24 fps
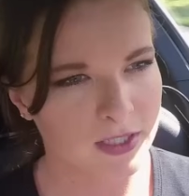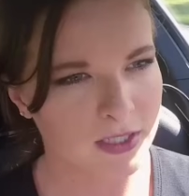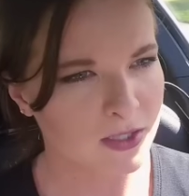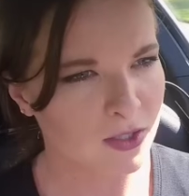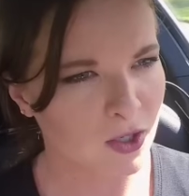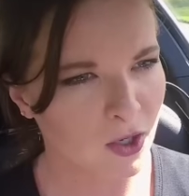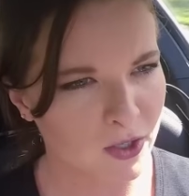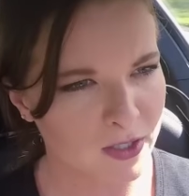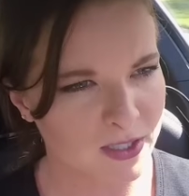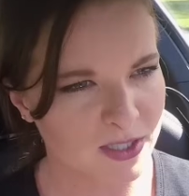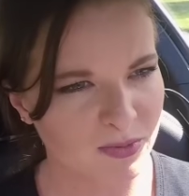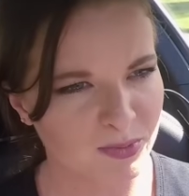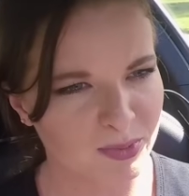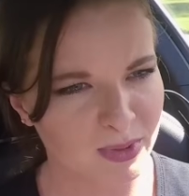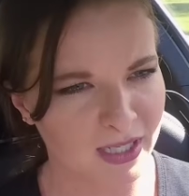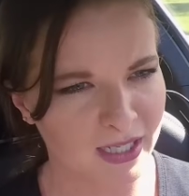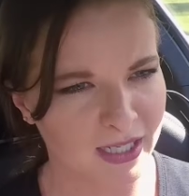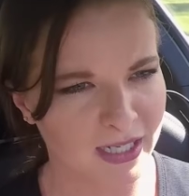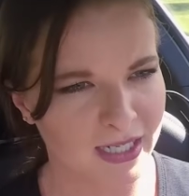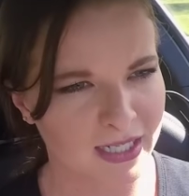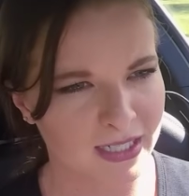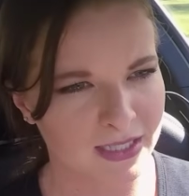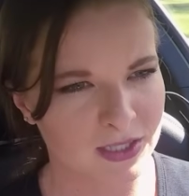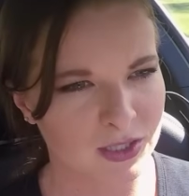this car's
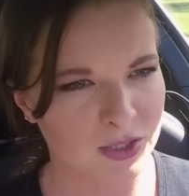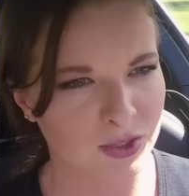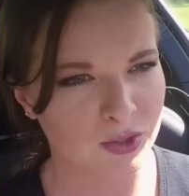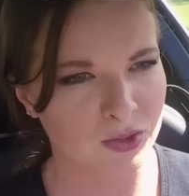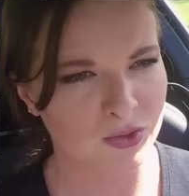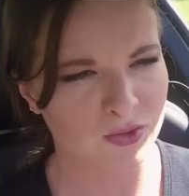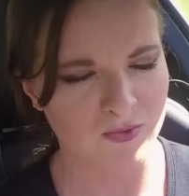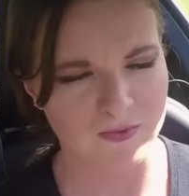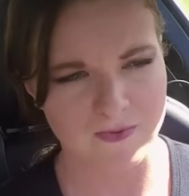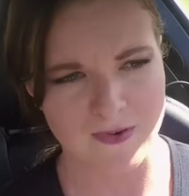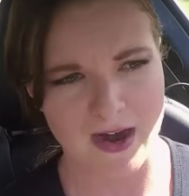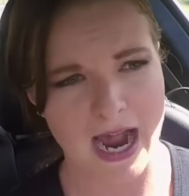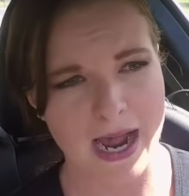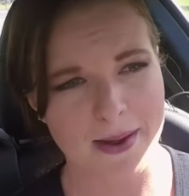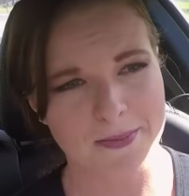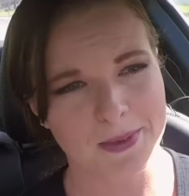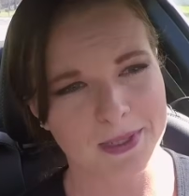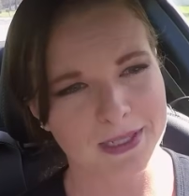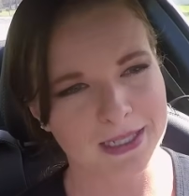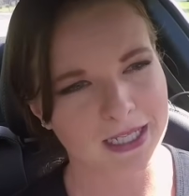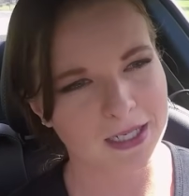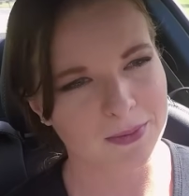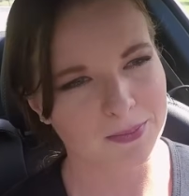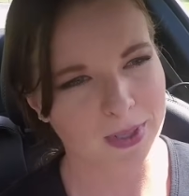ability to
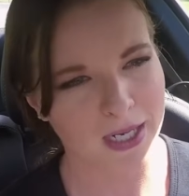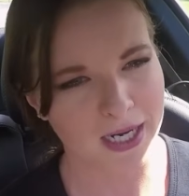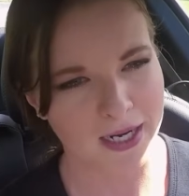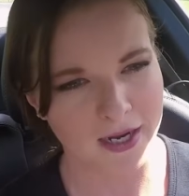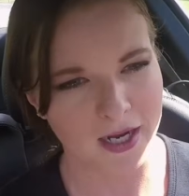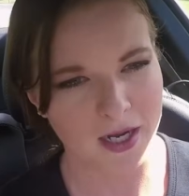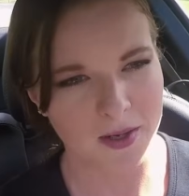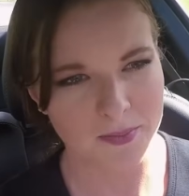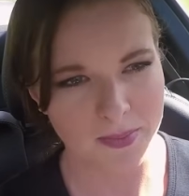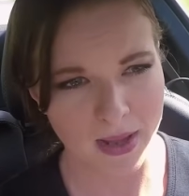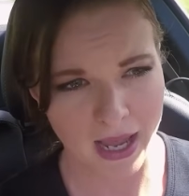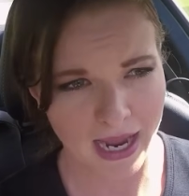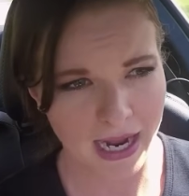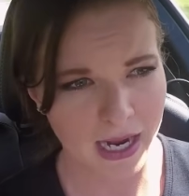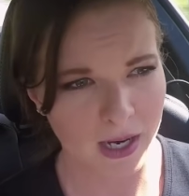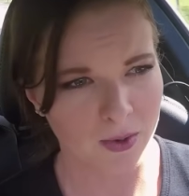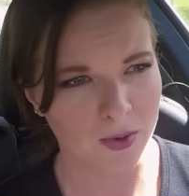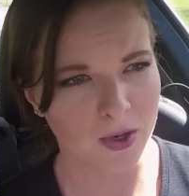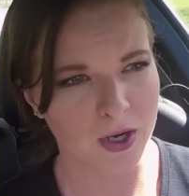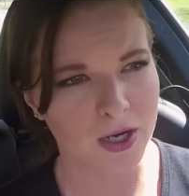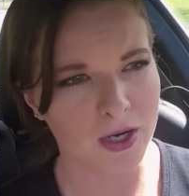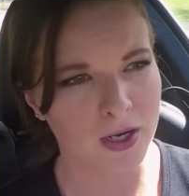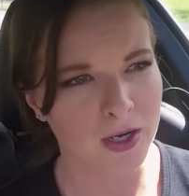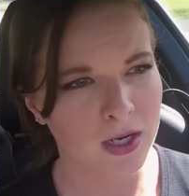rapidly pick up
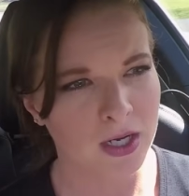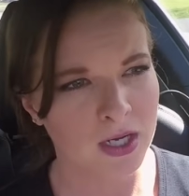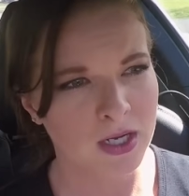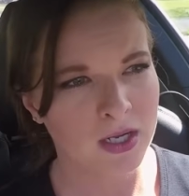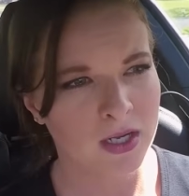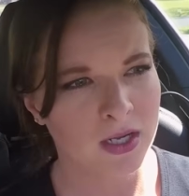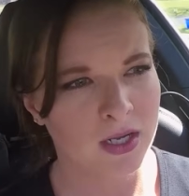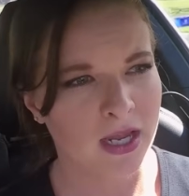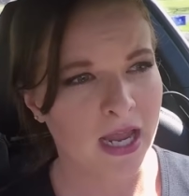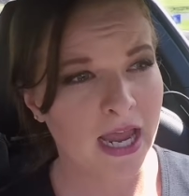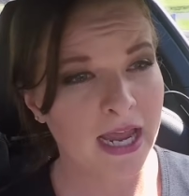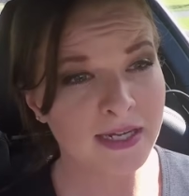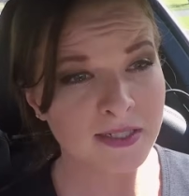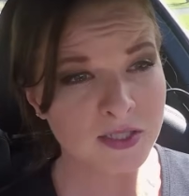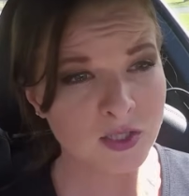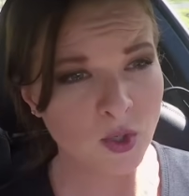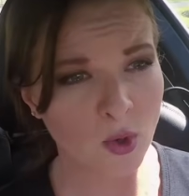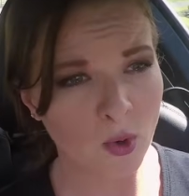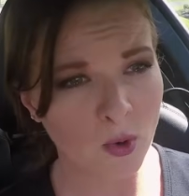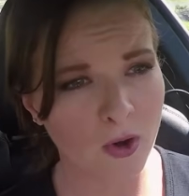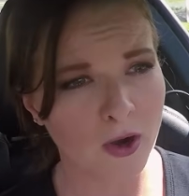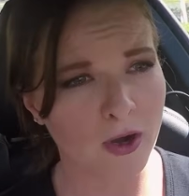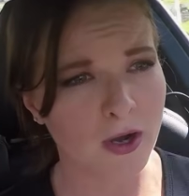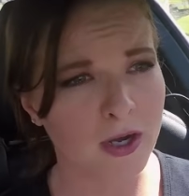power and
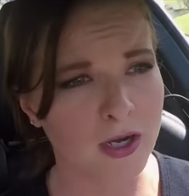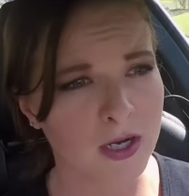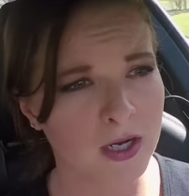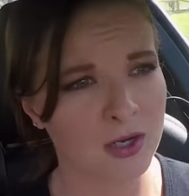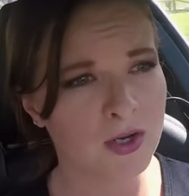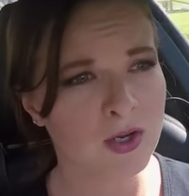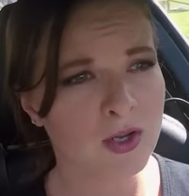torque